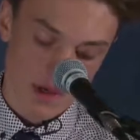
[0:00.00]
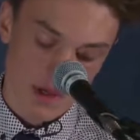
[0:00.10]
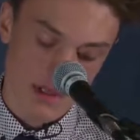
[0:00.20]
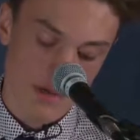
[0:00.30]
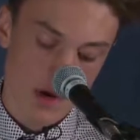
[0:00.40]
Your
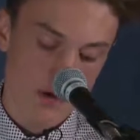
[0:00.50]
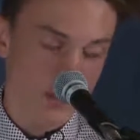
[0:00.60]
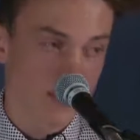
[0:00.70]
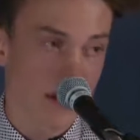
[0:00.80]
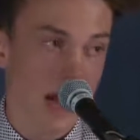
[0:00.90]

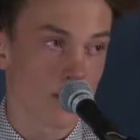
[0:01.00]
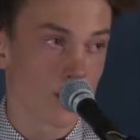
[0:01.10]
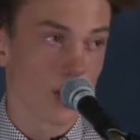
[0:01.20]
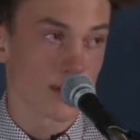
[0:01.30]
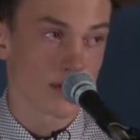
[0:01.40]
subconscious mind will
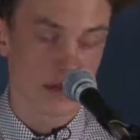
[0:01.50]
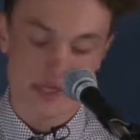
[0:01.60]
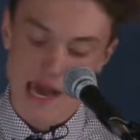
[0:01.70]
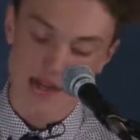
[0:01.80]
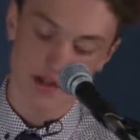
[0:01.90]
also attach